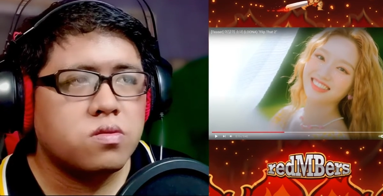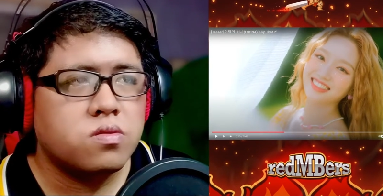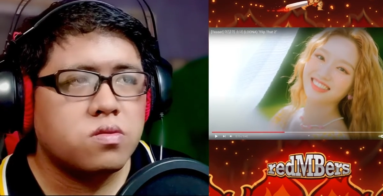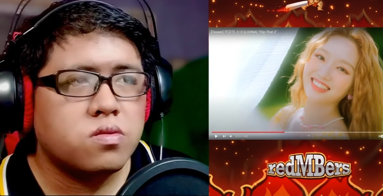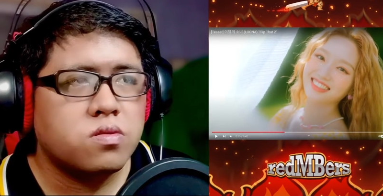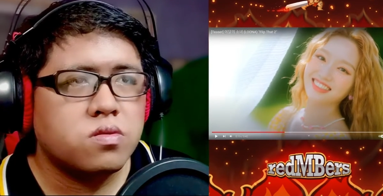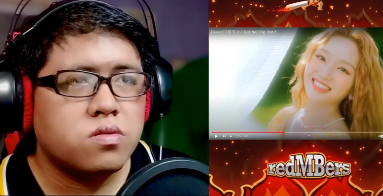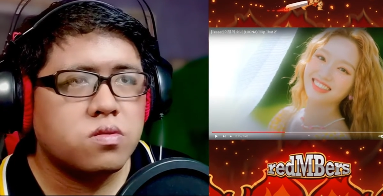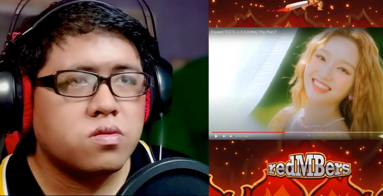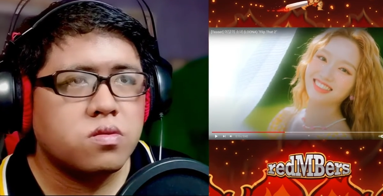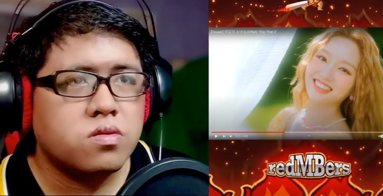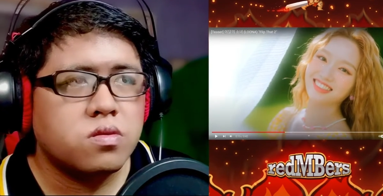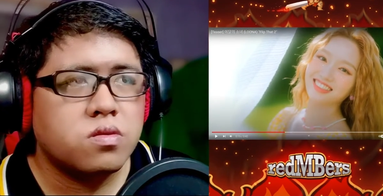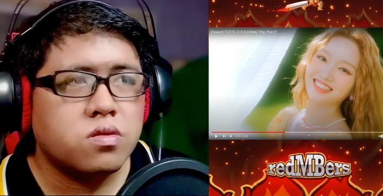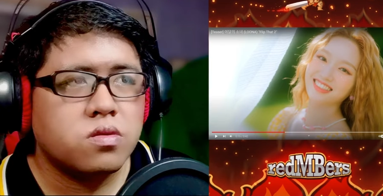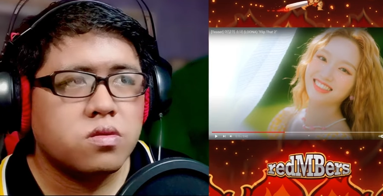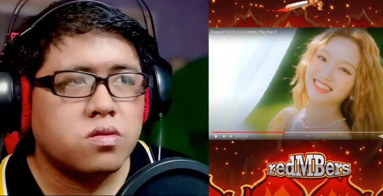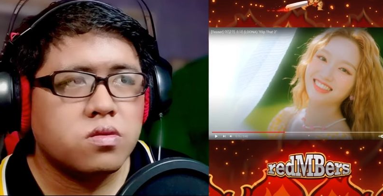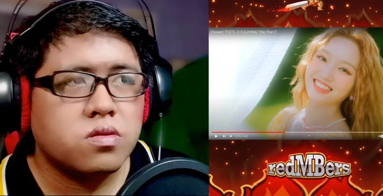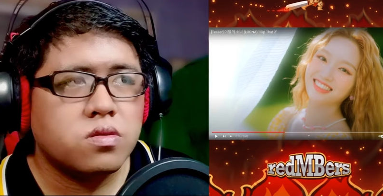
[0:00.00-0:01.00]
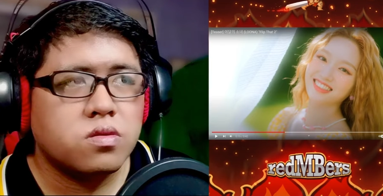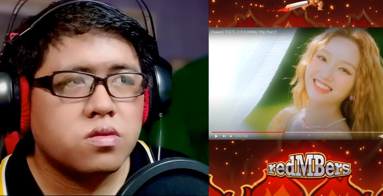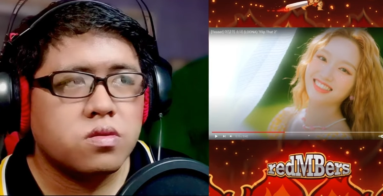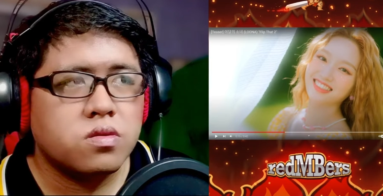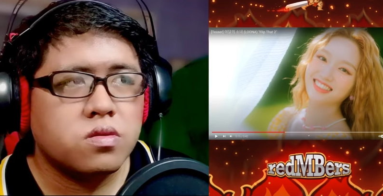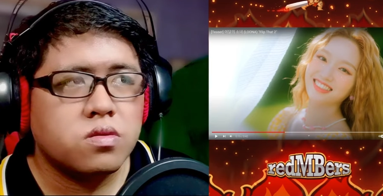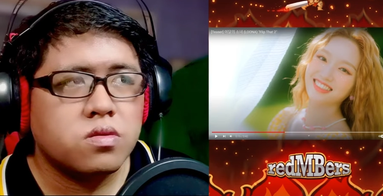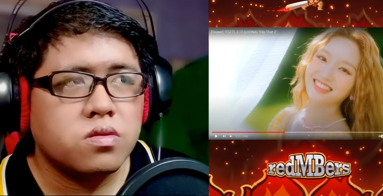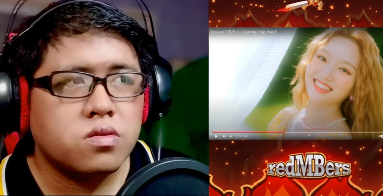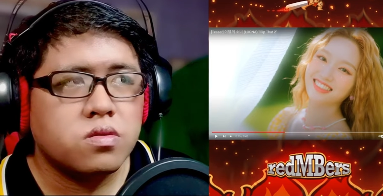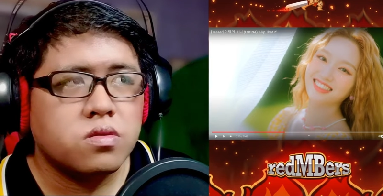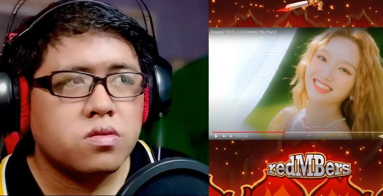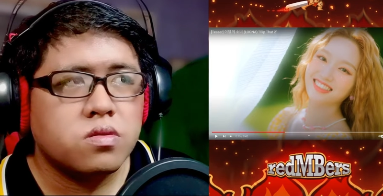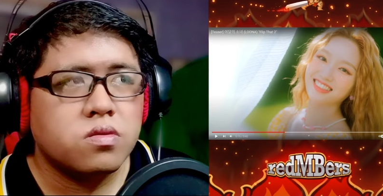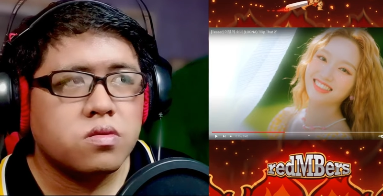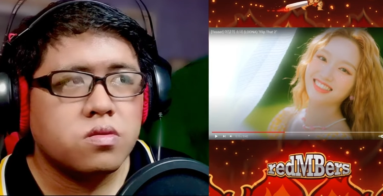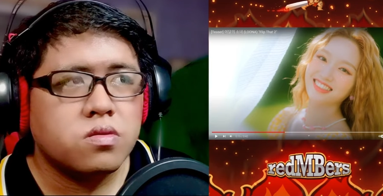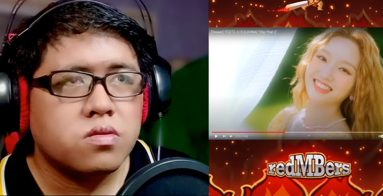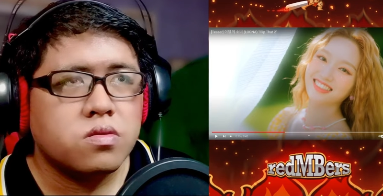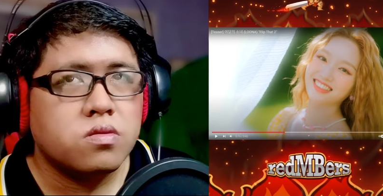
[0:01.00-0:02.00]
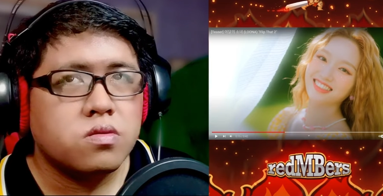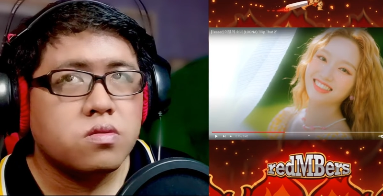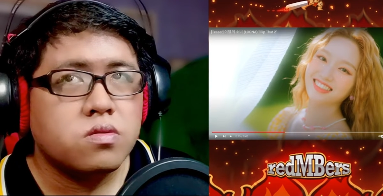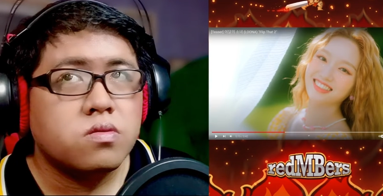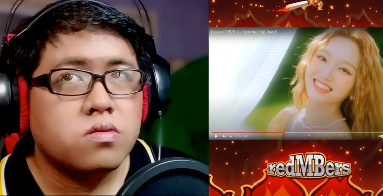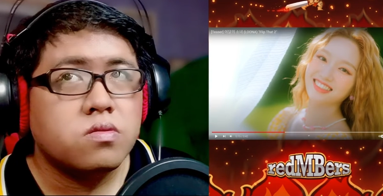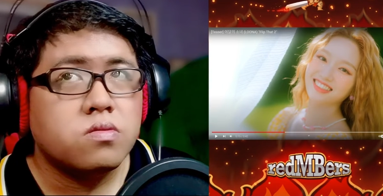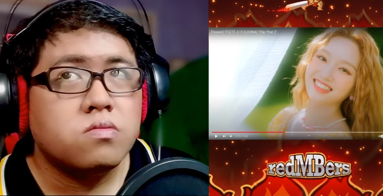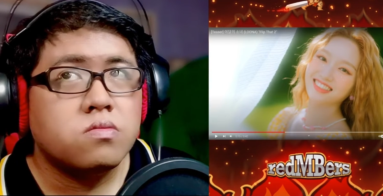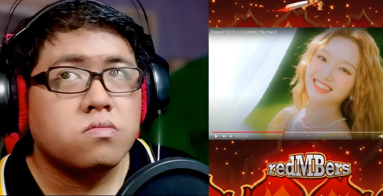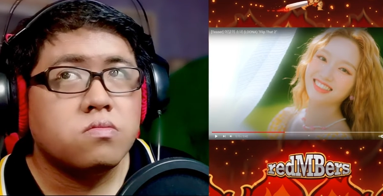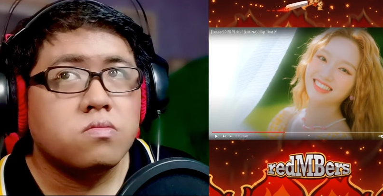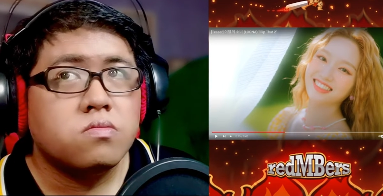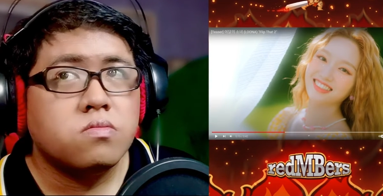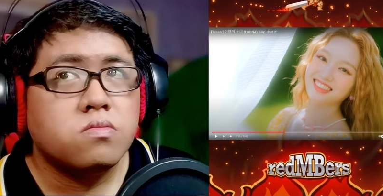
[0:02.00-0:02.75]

[no speech]